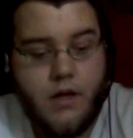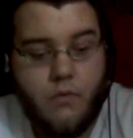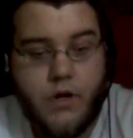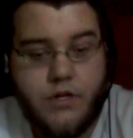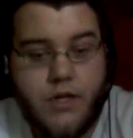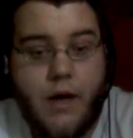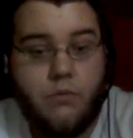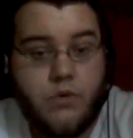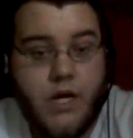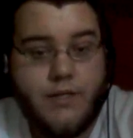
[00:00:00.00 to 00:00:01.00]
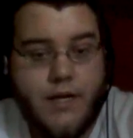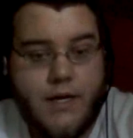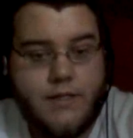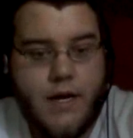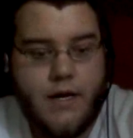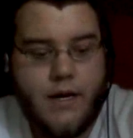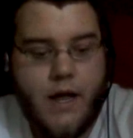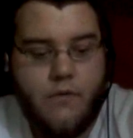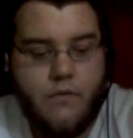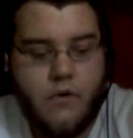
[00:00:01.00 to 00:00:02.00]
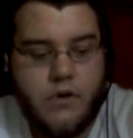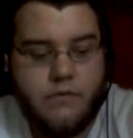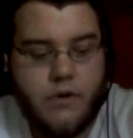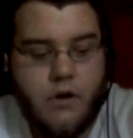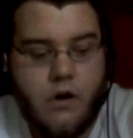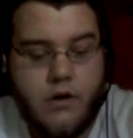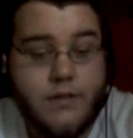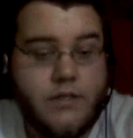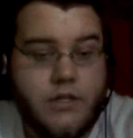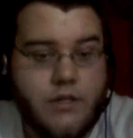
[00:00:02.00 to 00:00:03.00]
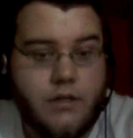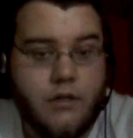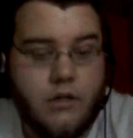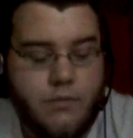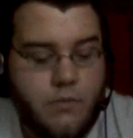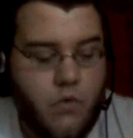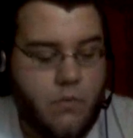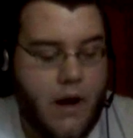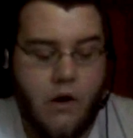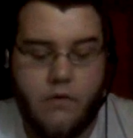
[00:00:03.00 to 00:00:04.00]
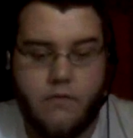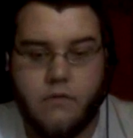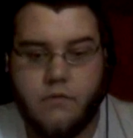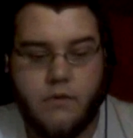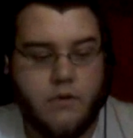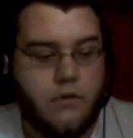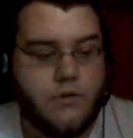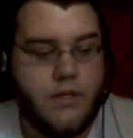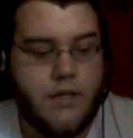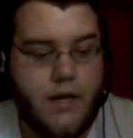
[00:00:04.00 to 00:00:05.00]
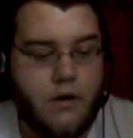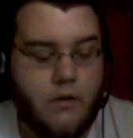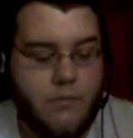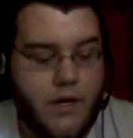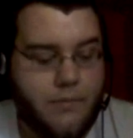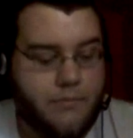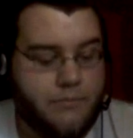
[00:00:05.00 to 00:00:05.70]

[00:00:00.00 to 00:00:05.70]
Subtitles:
which that does get sided out for different cards. It's just a little bit more powerful. You'll see that here in a minute.